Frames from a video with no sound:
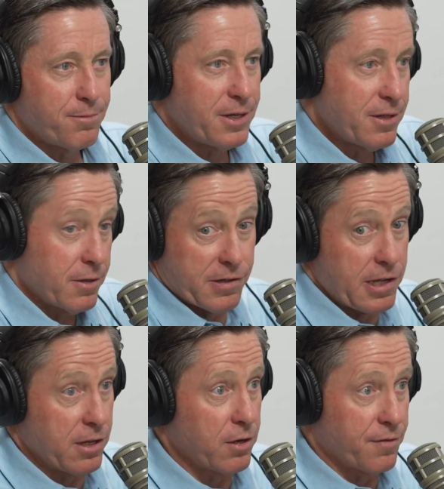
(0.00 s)
be the
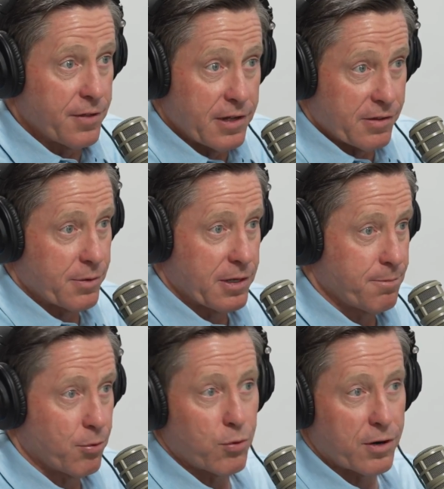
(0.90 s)
CEO of this, like
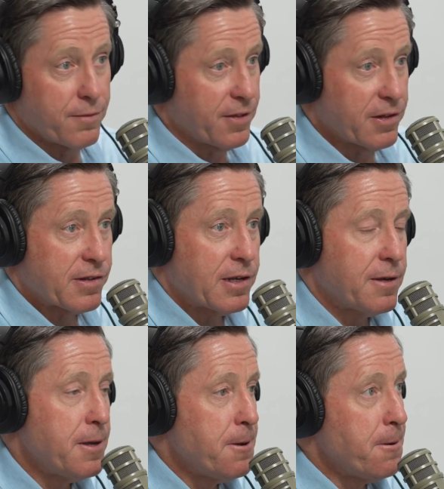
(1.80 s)
board of this,
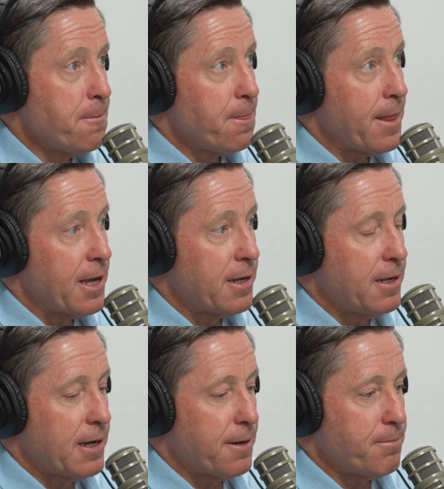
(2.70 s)
and
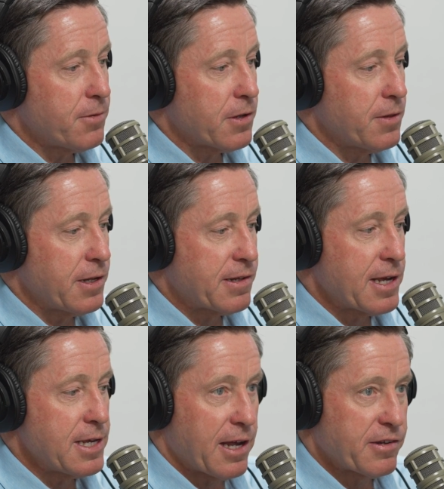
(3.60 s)
so they
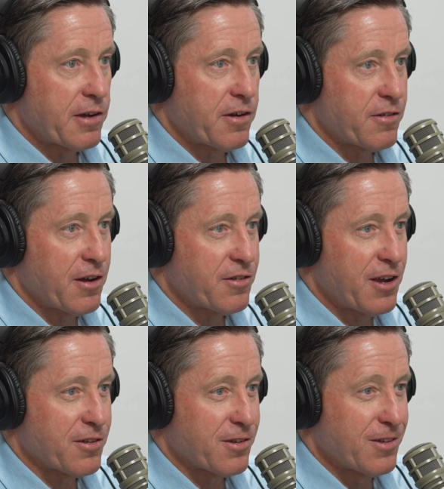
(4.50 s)
say yes,
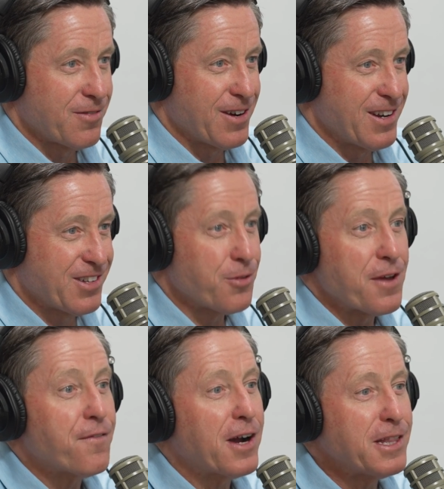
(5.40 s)
right? So
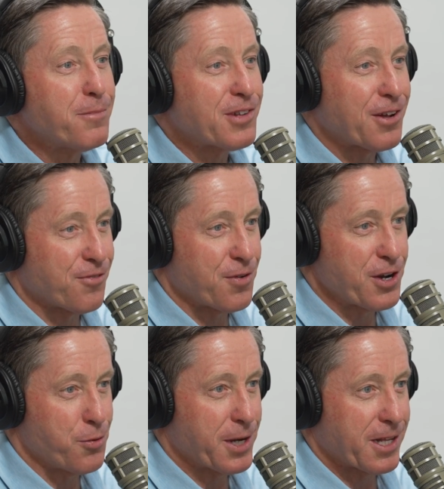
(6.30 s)
they find themselves
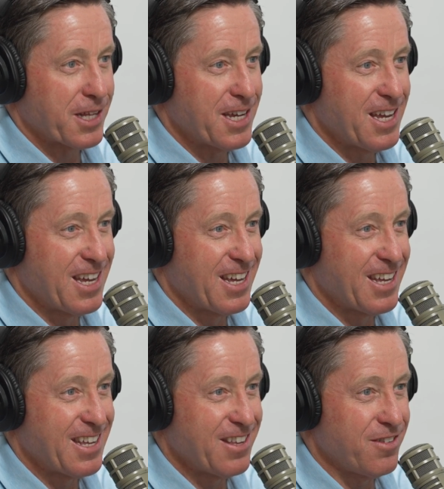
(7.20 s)
very quickly
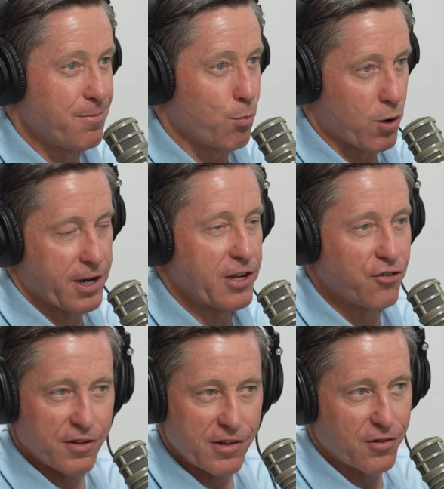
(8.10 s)
working
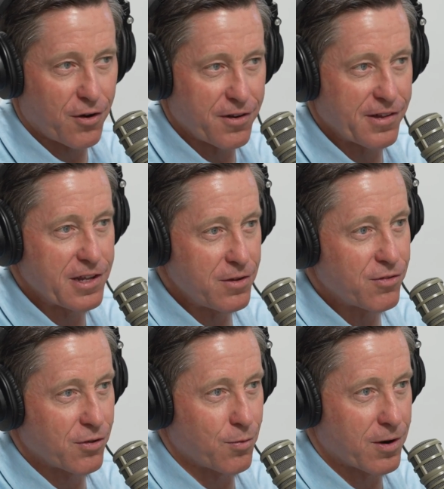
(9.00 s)
just as hard as they
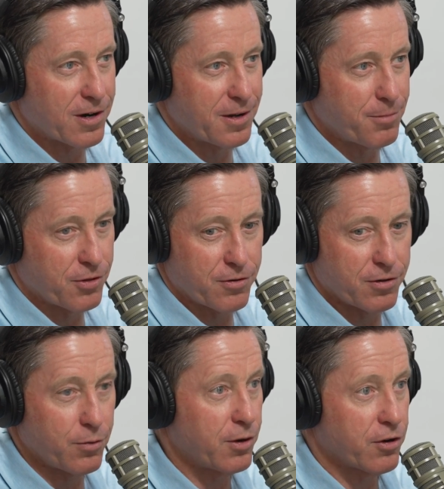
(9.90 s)
used to work, but they're
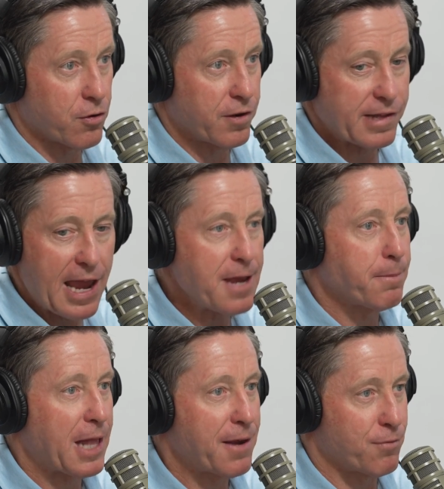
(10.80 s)
doing it across
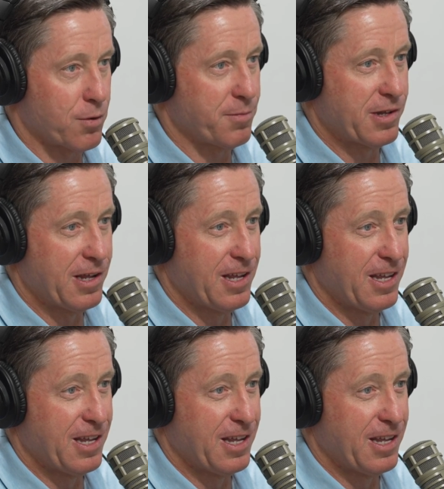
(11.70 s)
8 platforms